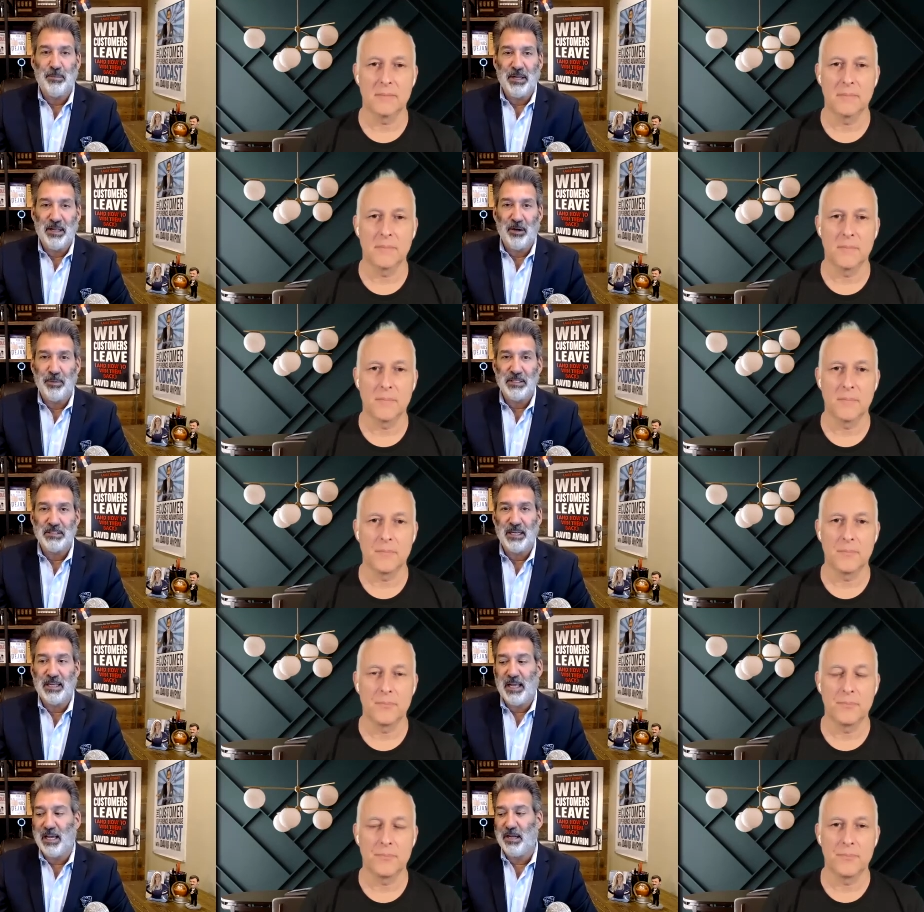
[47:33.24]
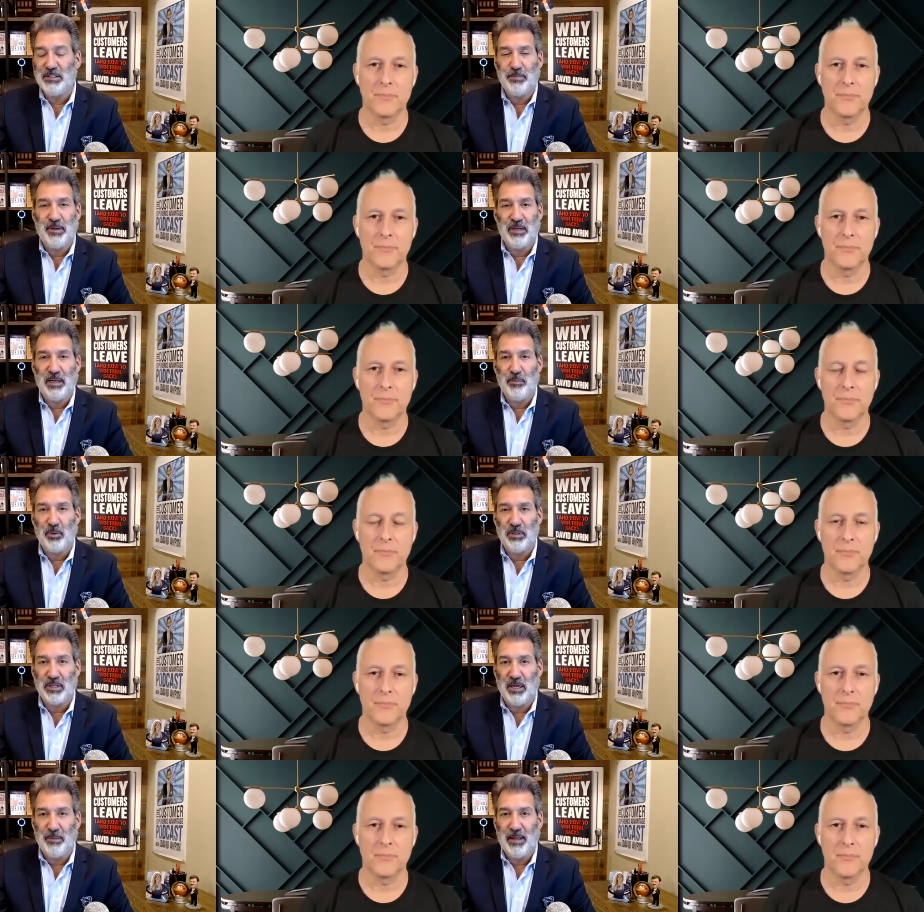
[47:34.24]
Speaker 1: to help because I cannot spend any more
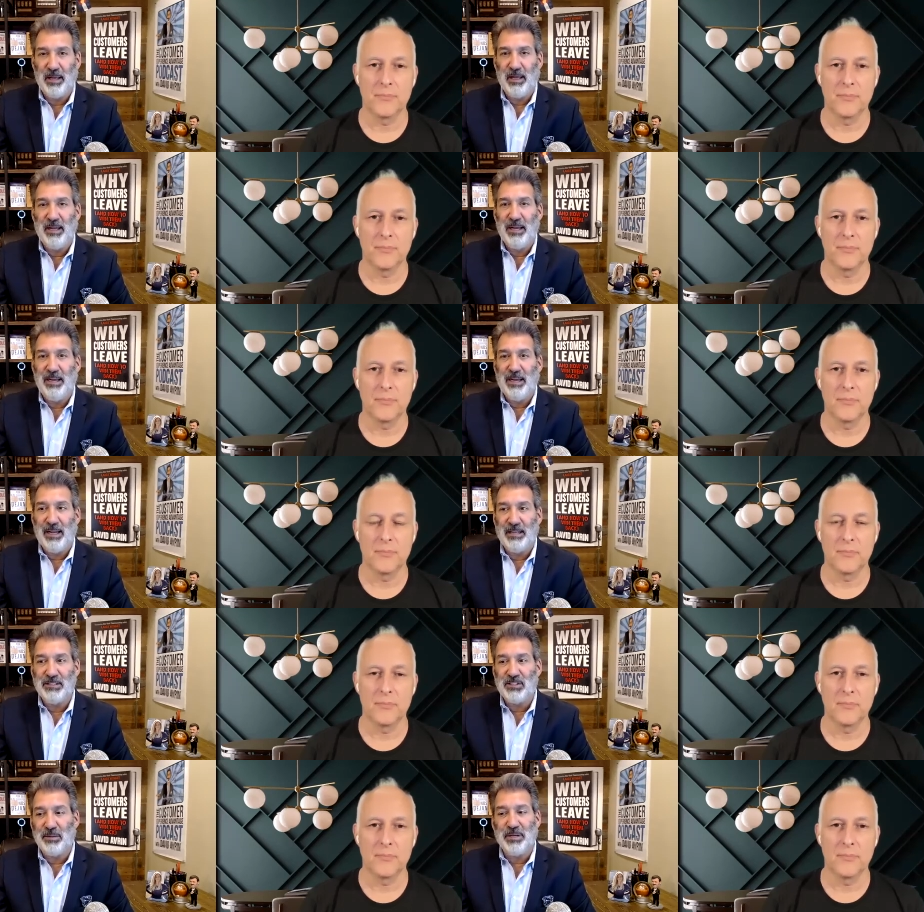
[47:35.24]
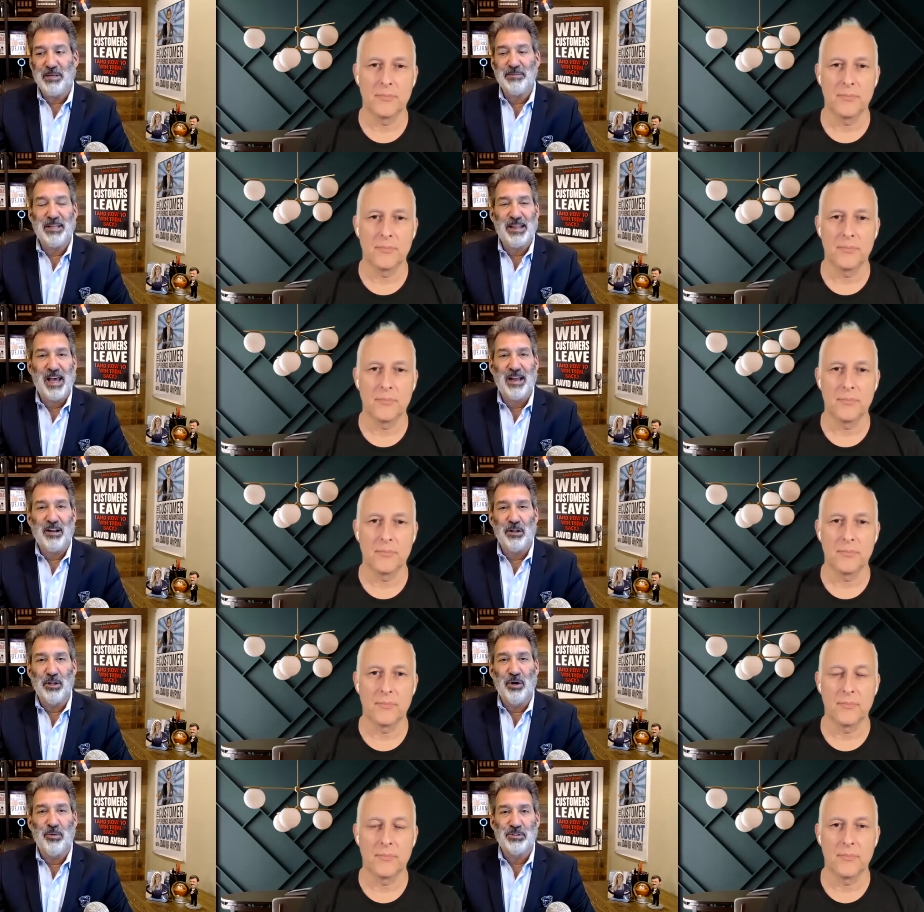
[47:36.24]
time. And sometimes that
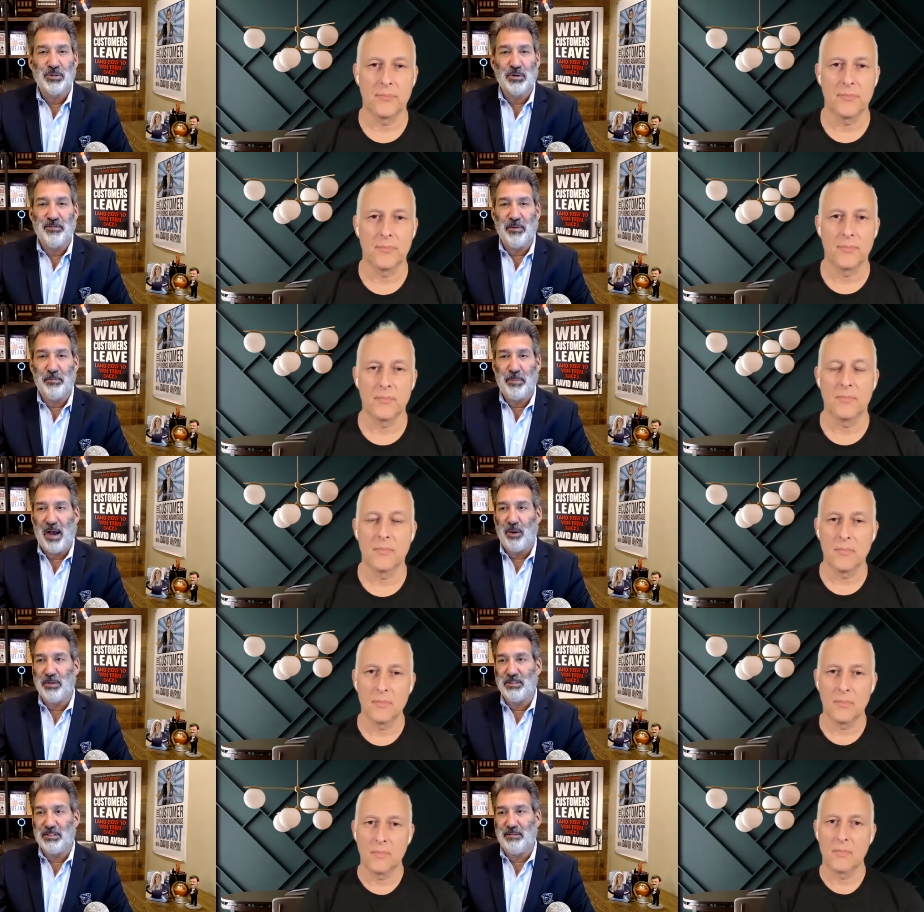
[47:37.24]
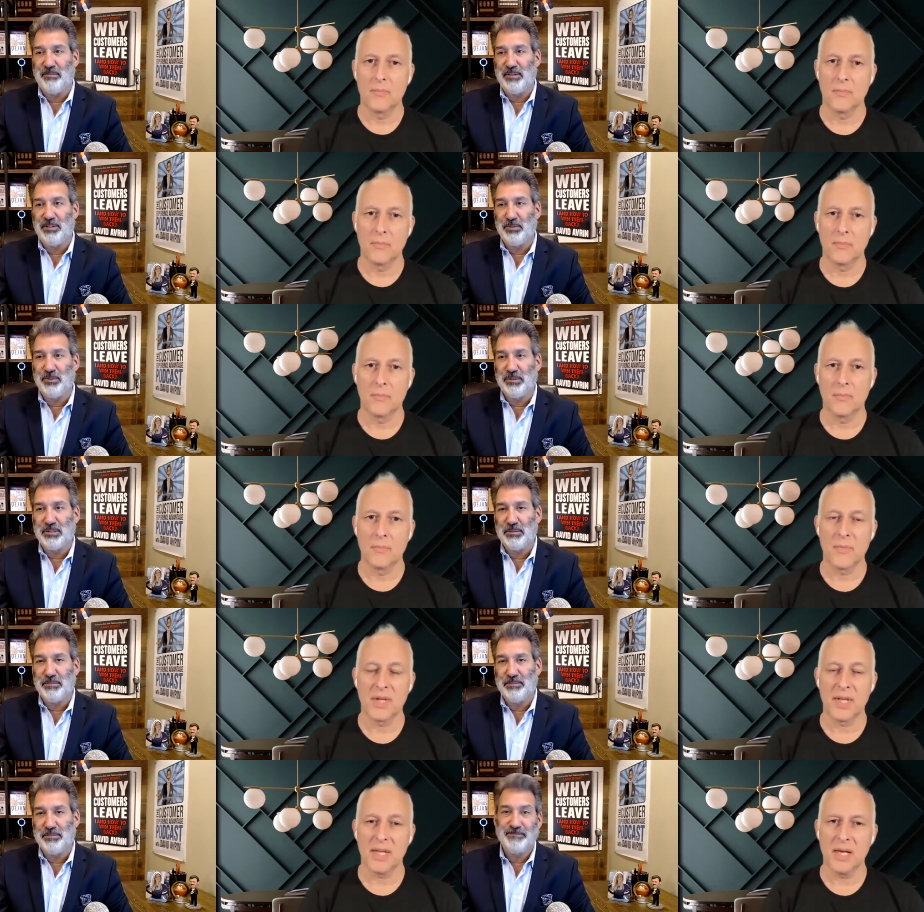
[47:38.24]
alone sort of empowers individuals.
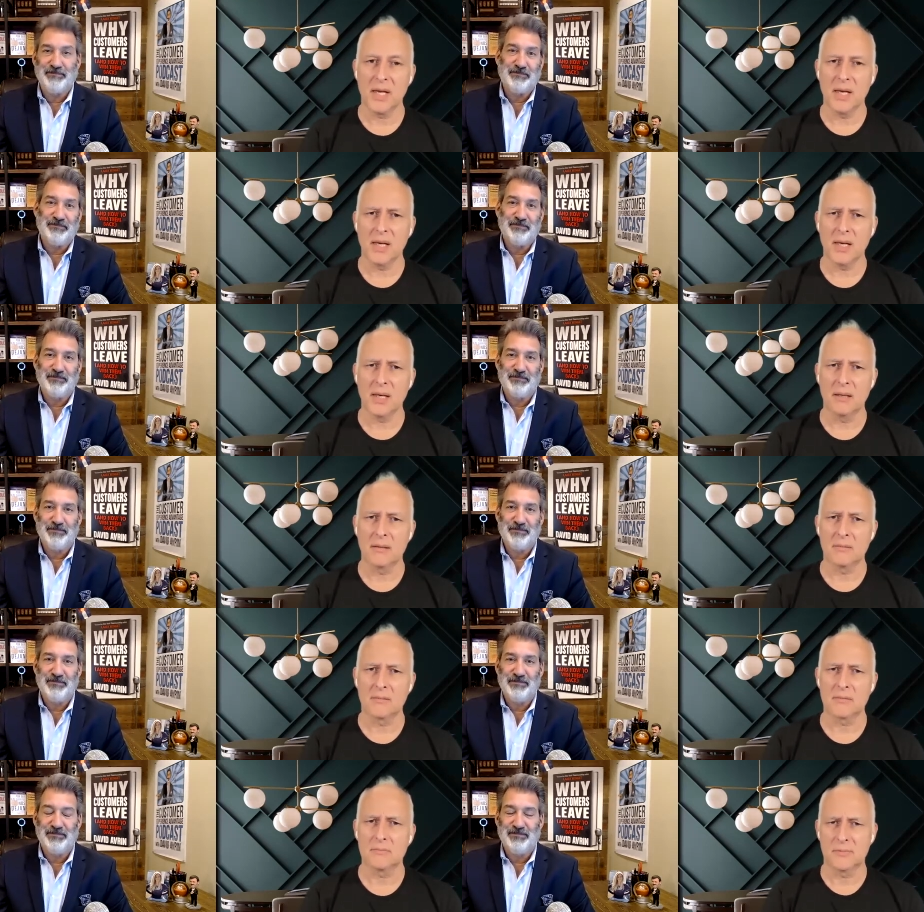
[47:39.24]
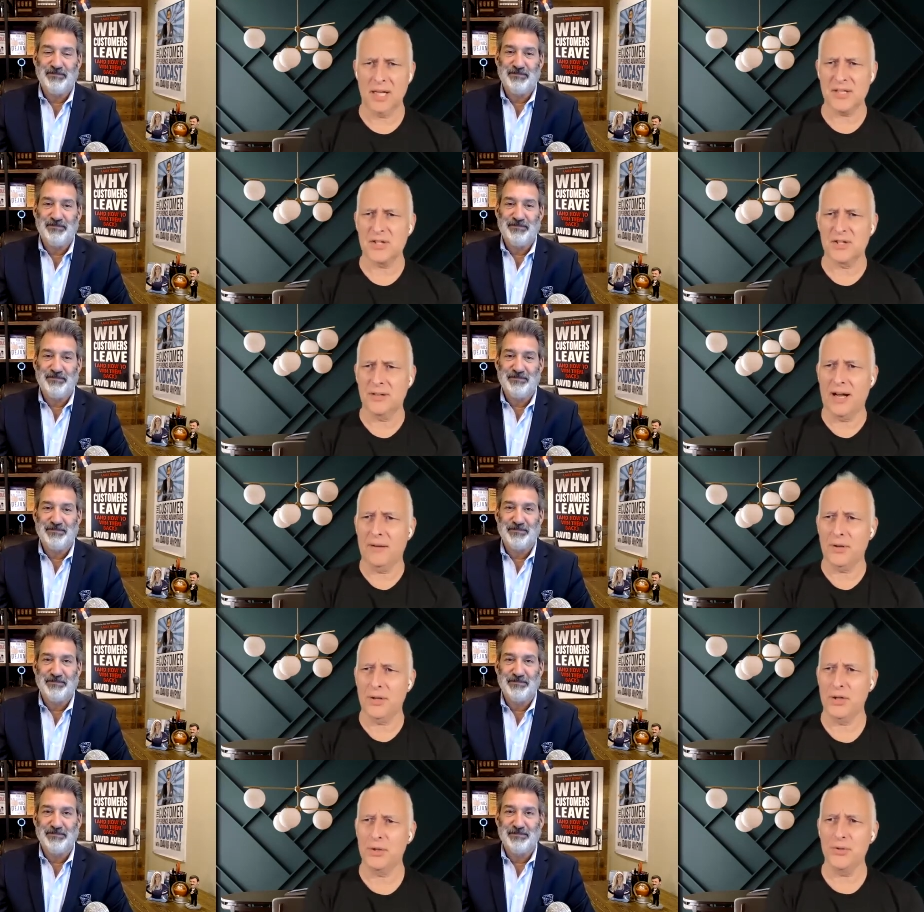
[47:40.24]
Speaker 2: Yeah, that's i am
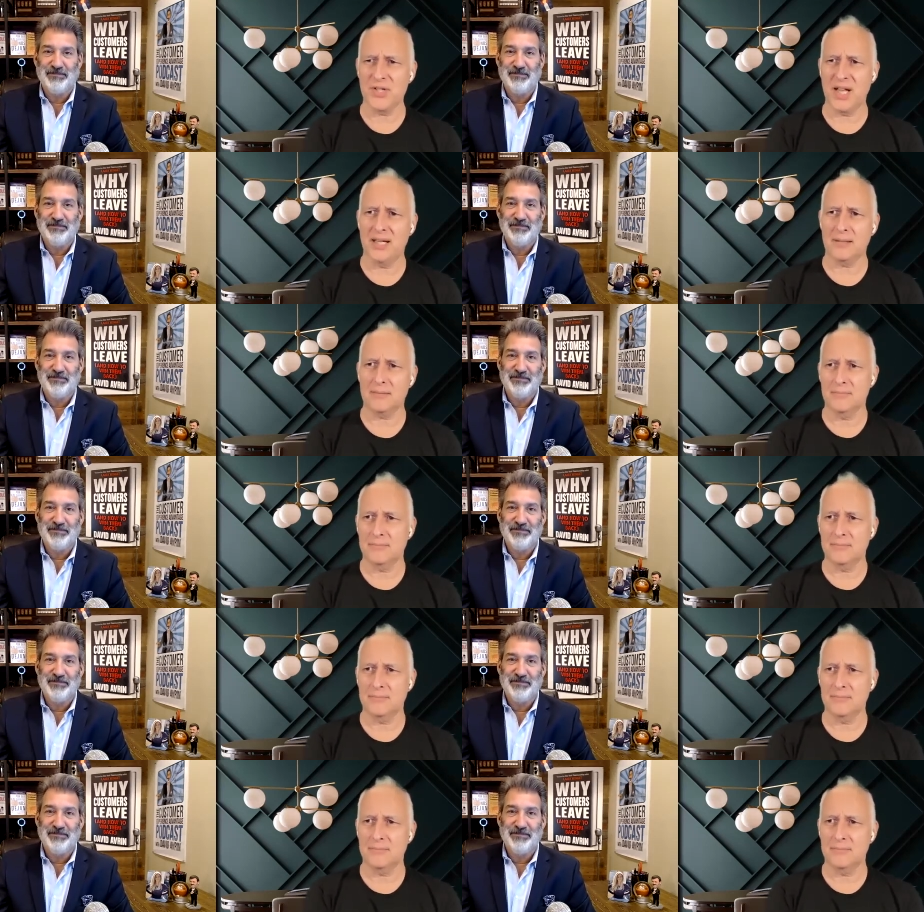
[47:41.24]
going to use that.